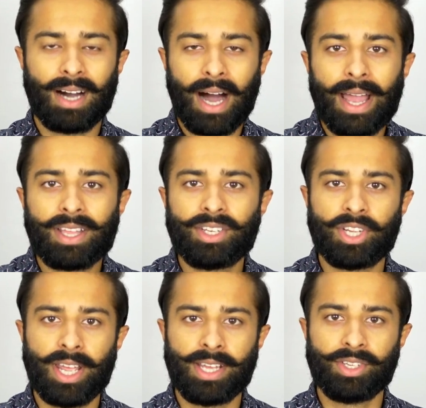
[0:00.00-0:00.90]
I can
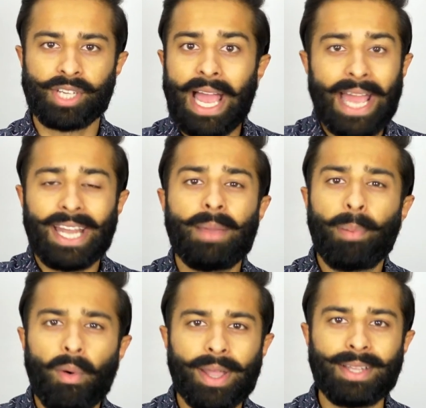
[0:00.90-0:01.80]
change. At any
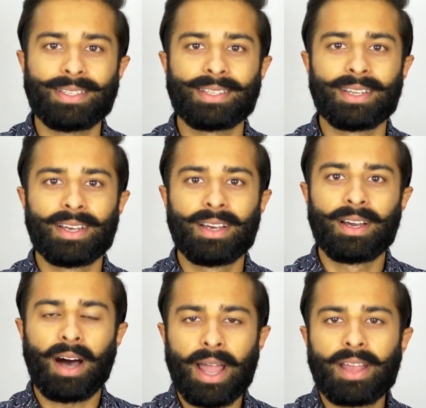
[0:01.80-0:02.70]
point
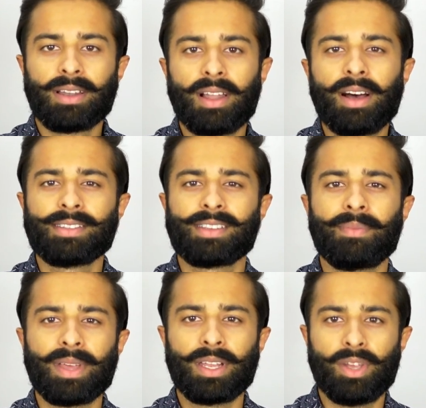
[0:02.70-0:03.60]
I can learn
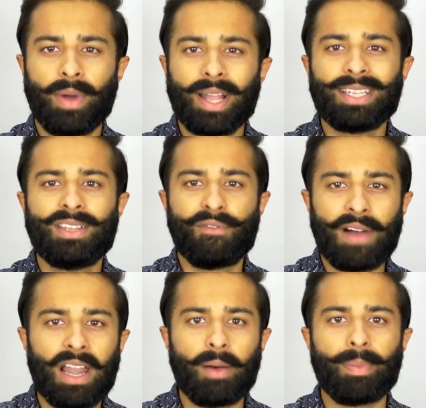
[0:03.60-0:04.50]
something new. I can
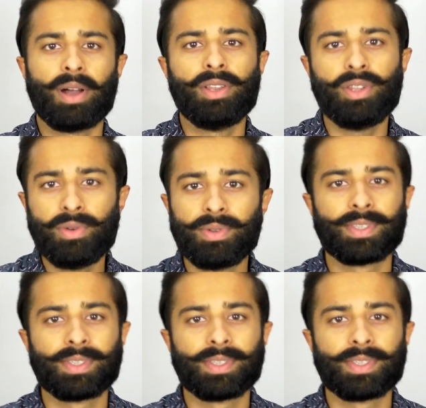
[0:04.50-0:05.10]
develop a new